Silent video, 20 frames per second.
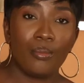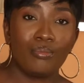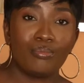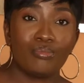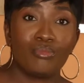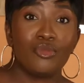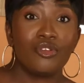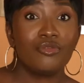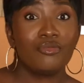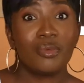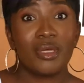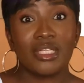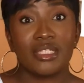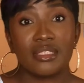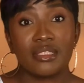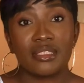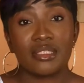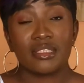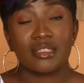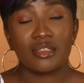movement
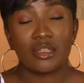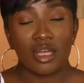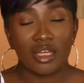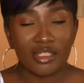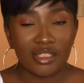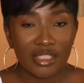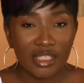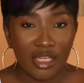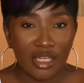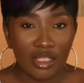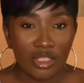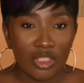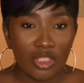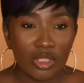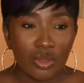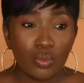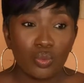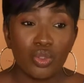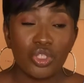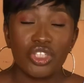started,
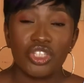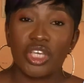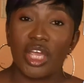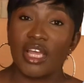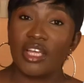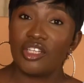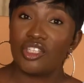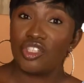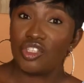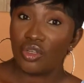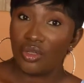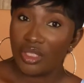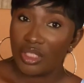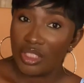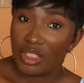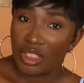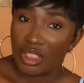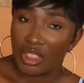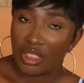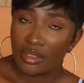which I joined
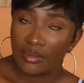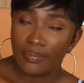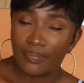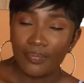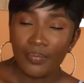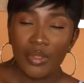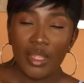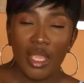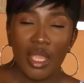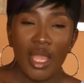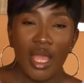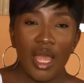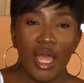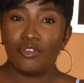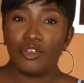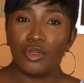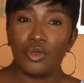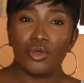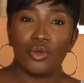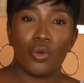in. If
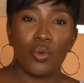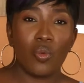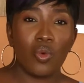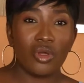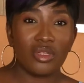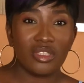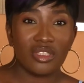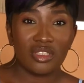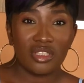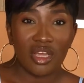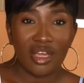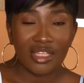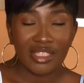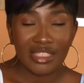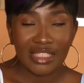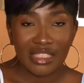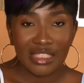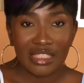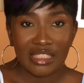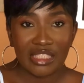you don't know what
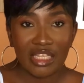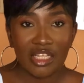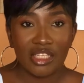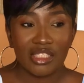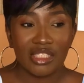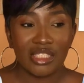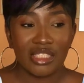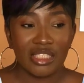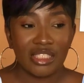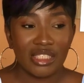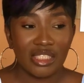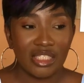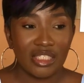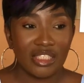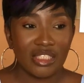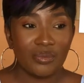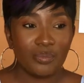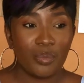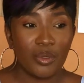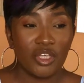SARS is the
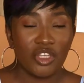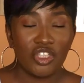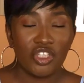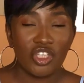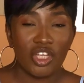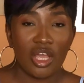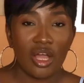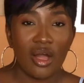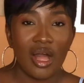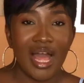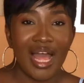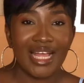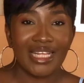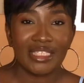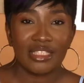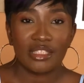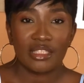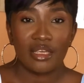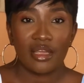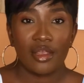Special
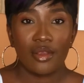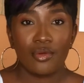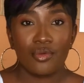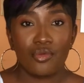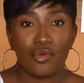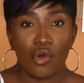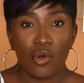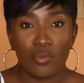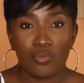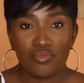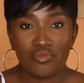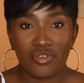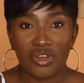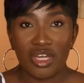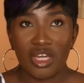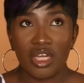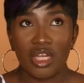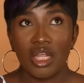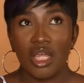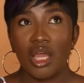
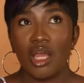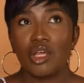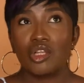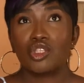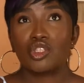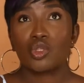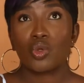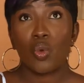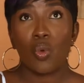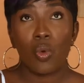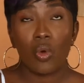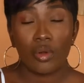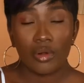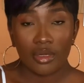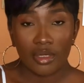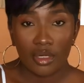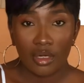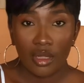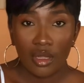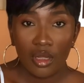Anti-Robbery
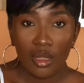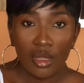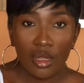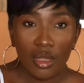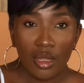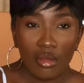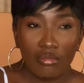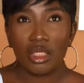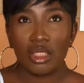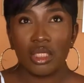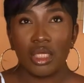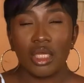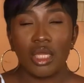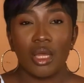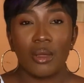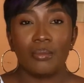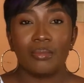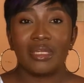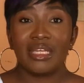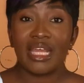Squad. In
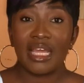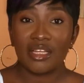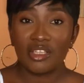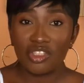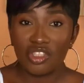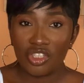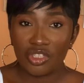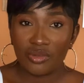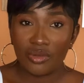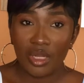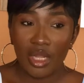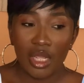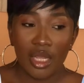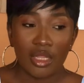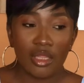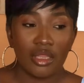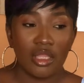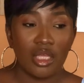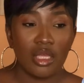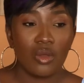
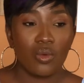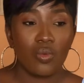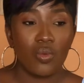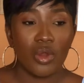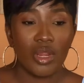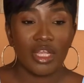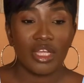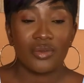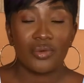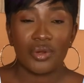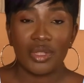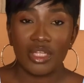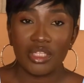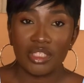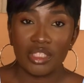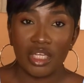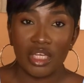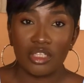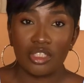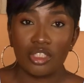Nigeria, they were
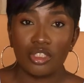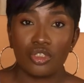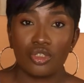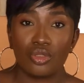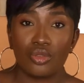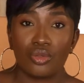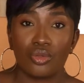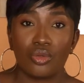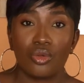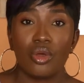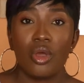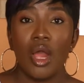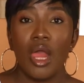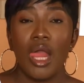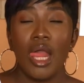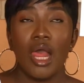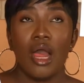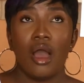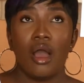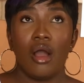created to
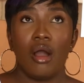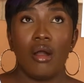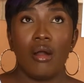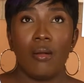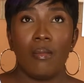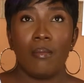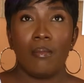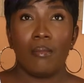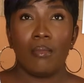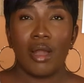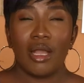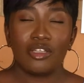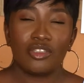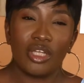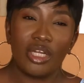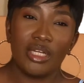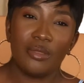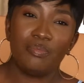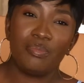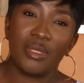
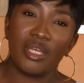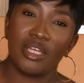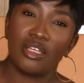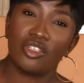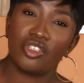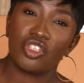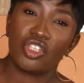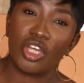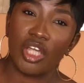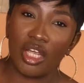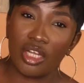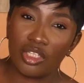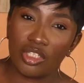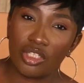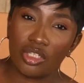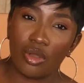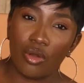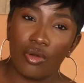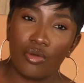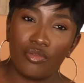actually be in
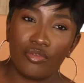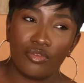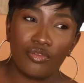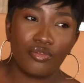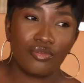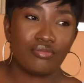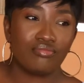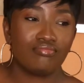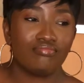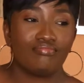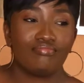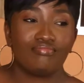charge of